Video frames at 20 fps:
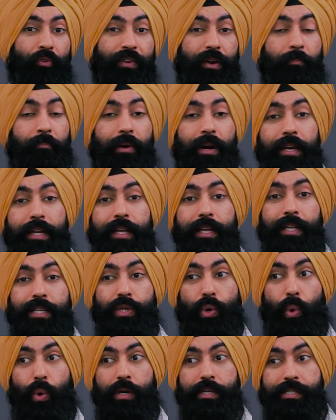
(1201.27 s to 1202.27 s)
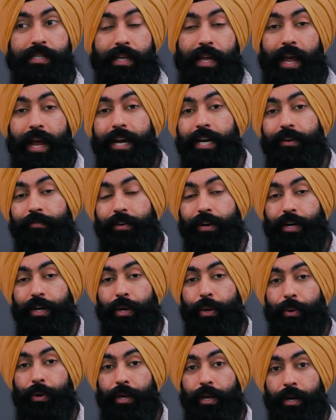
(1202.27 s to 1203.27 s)
of your money towards the end of your
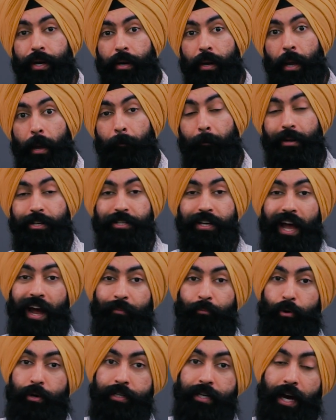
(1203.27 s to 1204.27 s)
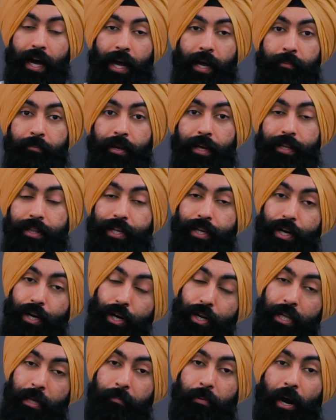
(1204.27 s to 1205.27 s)
career, but you have more time in the
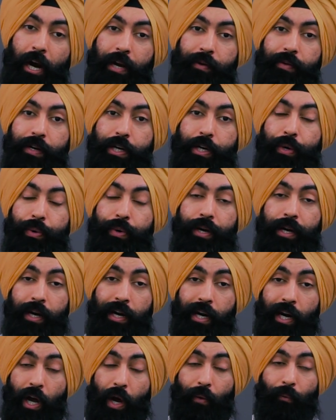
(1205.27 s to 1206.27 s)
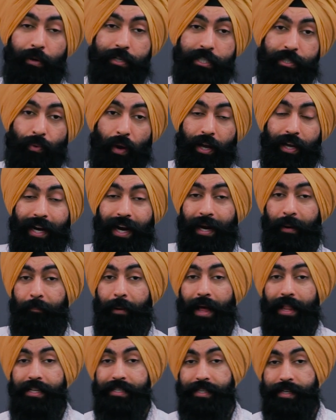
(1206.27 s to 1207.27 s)
early part of your career, which is why you got to
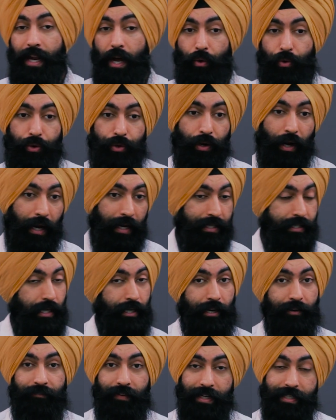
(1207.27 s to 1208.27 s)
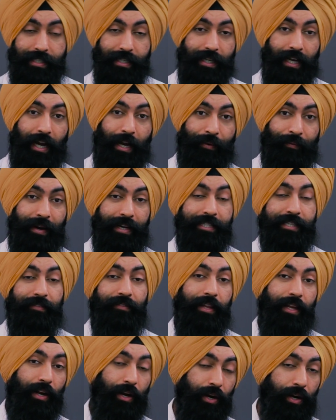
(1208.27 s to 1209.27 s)
balance it out. You got to start investing
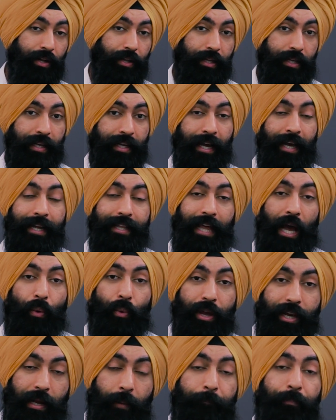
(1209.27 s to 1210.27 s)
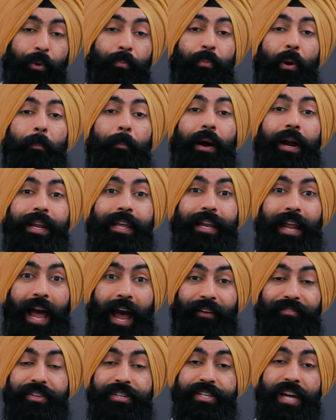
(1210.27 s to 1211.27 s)
aggressively early. That way you can put more money and
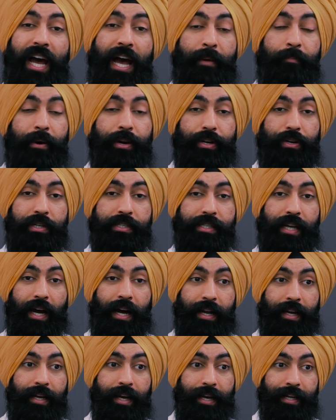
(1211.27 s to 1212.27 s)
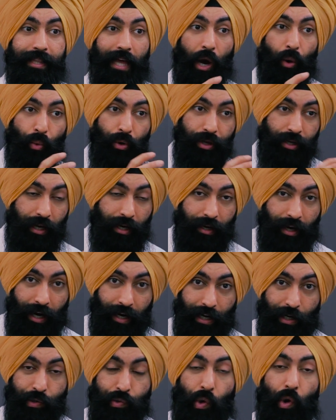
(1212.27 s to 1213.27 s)
have the time on your side. That way you can
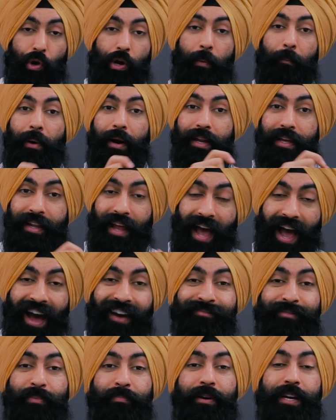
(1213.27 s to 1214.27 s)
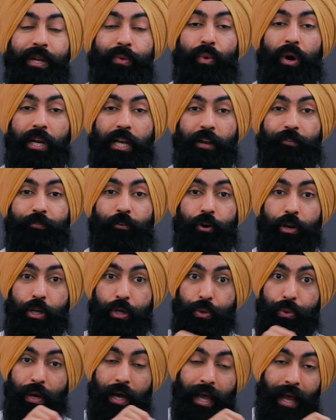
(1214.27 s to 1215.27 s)
kind of grow your money and have more money working for
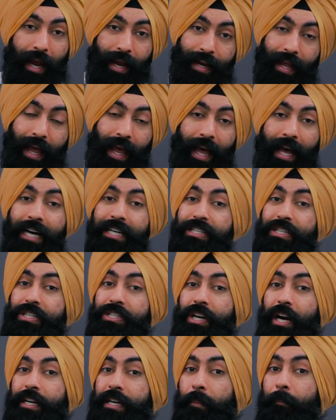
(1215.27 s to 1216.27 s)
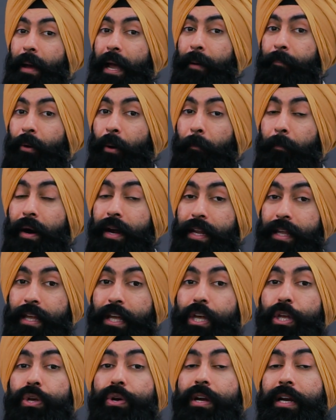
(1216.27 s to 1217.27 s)
you. And as you start to make more money, 30,
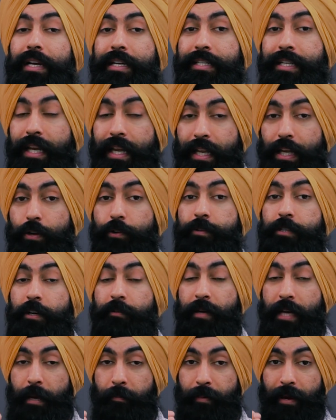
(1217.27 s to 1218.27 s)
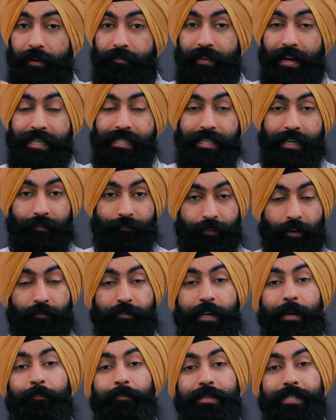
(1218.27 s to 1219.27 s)
you continue to keep investing
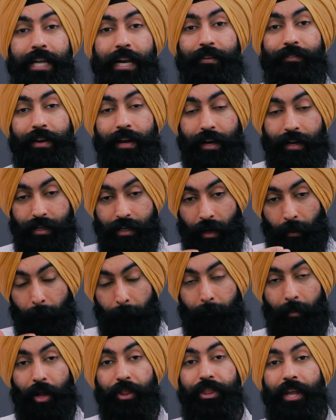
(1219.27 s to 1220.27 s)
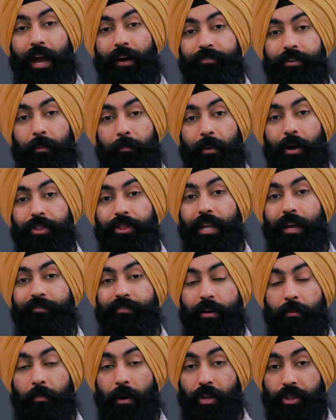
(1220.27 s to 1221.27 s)
15% of your income month after month
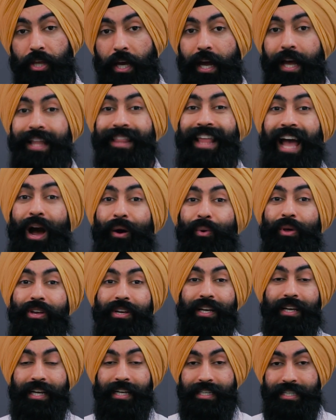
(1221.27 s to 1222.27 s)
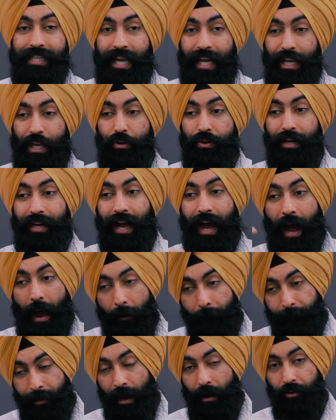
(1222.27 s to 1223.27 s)
after month. That way you can continue to
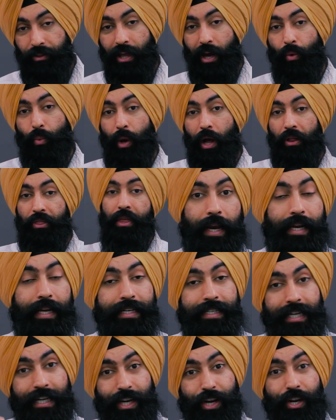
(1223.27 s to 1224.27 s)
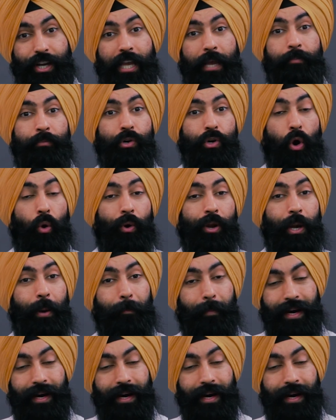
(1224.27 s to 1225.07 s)
compound that wealth and continue to keep growing your